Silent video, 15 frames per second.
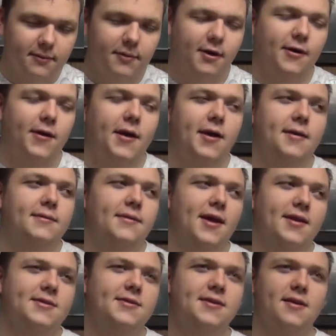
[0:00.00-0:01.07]
All right?
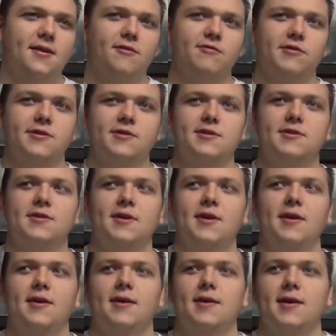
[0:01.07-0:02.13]
That's the difference.
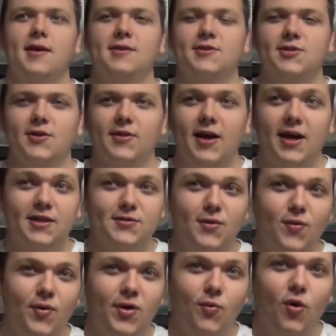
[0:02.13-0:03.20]
And so that's
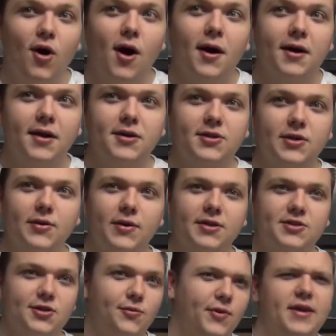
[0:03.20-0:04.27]
what we walk into.
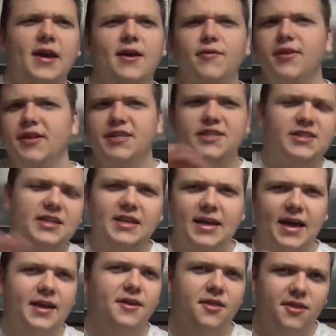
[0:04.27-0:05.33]
And so we can't really see
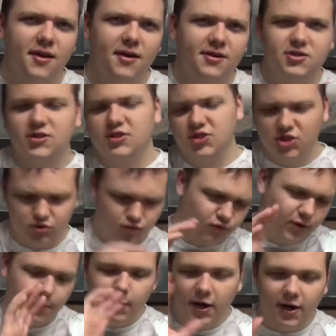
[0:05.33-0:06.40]
anything because it's just
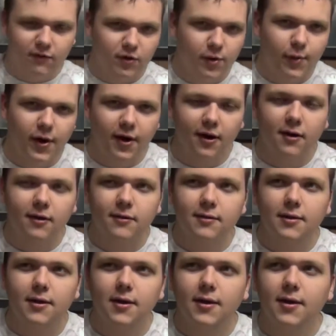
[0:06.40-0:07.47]
ribbon everywhere.
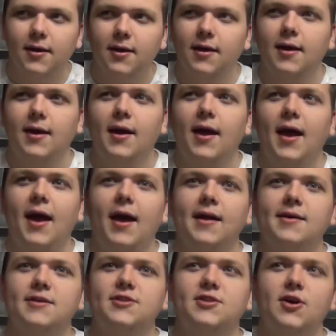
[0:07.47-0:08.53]

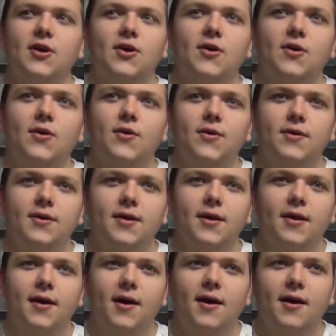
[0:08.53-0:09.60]
And so
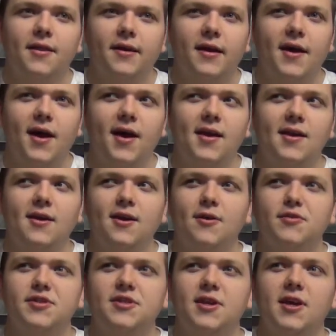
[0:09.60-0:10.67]
the guy in here
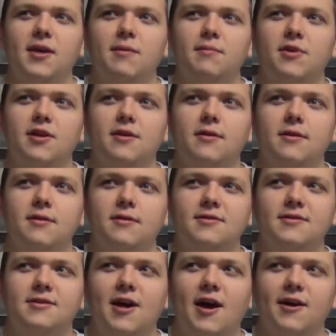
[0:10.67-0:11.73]
was named
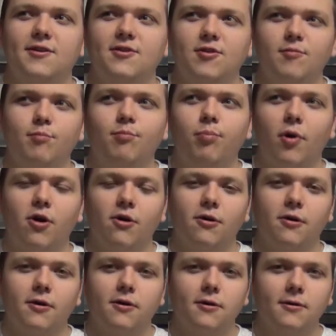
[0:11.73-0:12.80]
Dr.
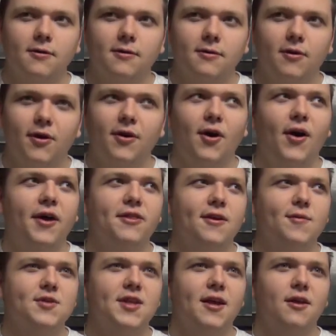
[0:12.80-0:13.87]
Barnacle. Or no, I think
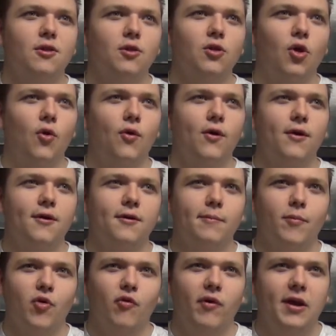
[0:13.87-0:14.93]
it was like Lord
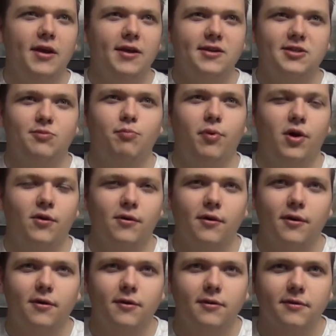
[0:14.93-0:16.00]
Meridius
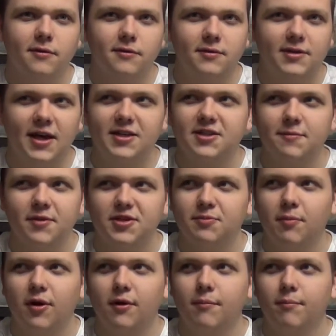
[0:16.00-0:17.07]
Barnacle or Decimus
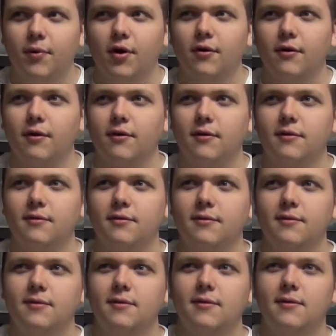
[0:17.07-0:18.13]
Barnacle.
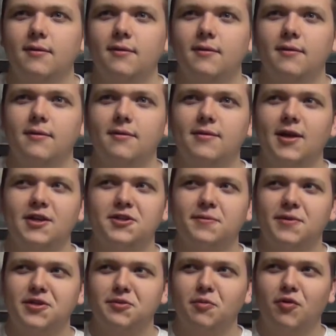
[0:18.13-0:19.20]

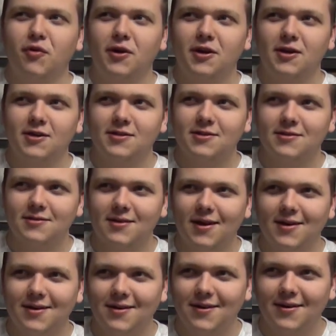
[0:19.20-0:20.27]
Decimus Meridius.
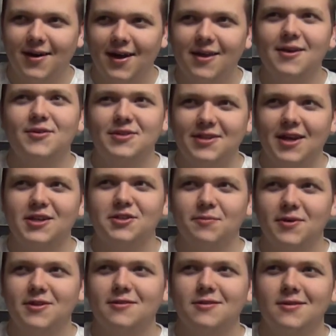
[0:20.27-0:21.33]
I don't know. I think it was
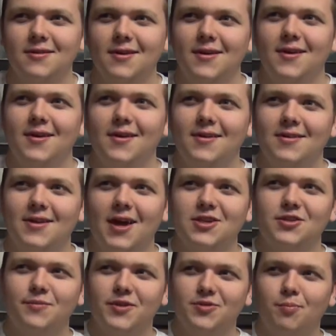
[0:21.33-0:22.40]
Decimus.
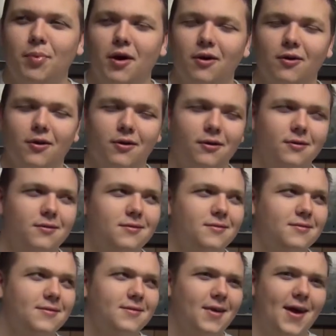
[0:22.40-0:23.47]
Decimus Barnacle.
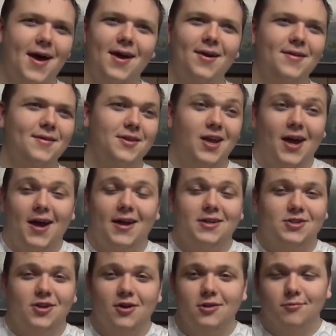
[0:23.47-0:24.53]
I
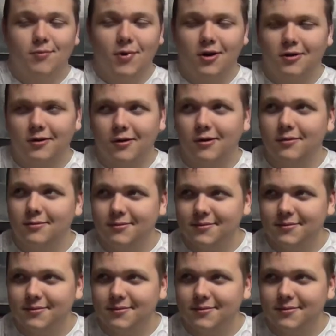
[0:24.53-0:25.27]
just called him Barnacle.